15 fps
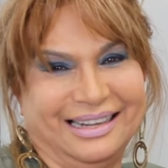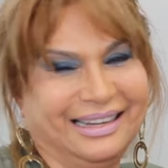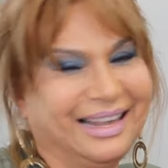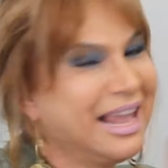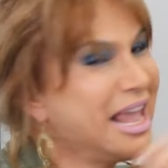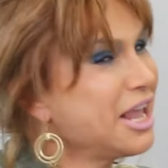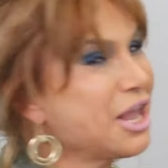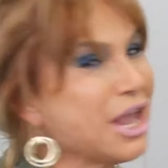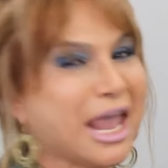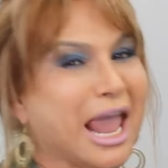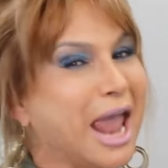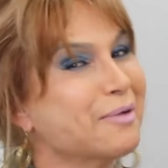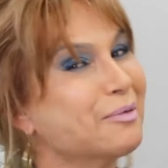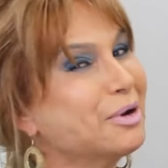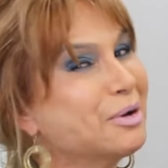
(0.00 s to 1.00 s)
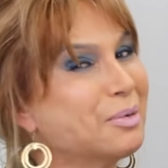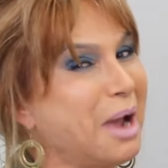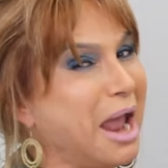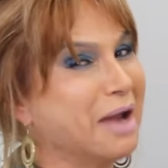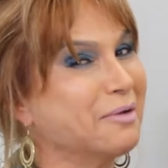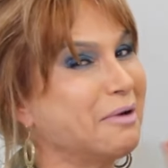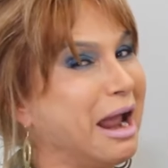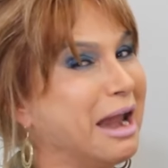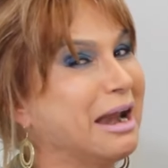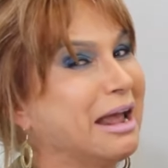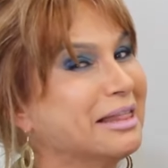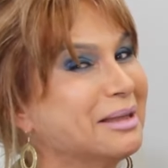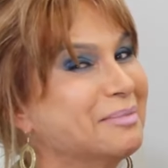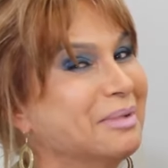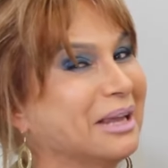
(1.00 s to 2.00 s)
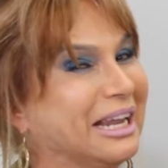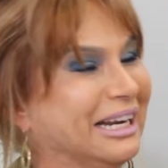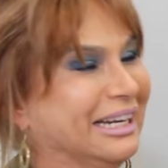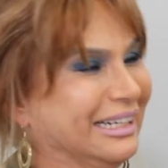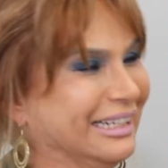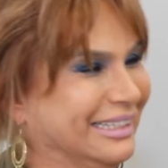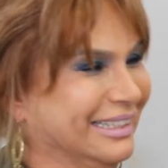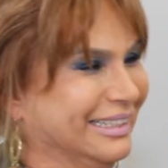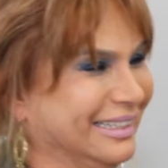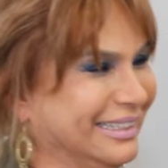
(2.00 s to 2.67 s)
He gave it away right at the beginning.